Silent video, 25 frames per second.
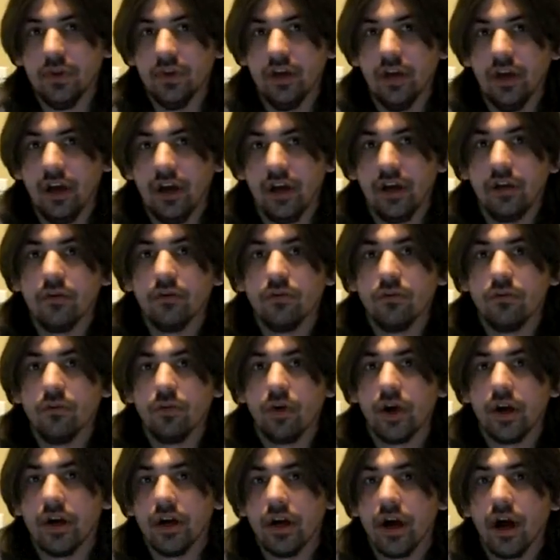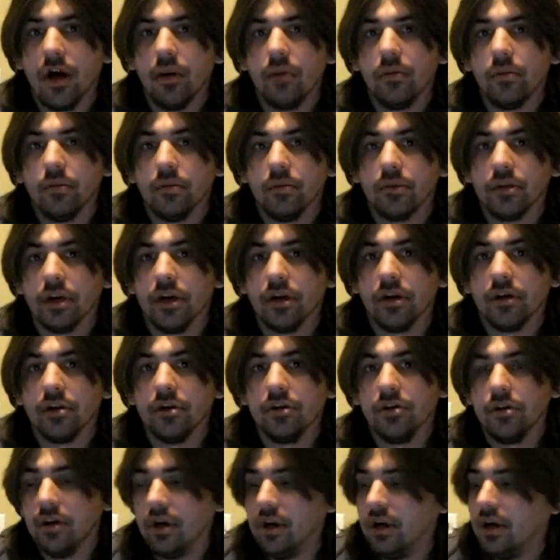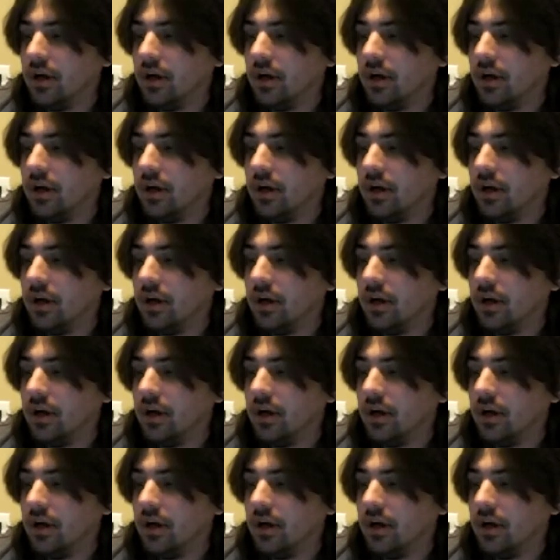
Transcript: and right now I'm going to tell you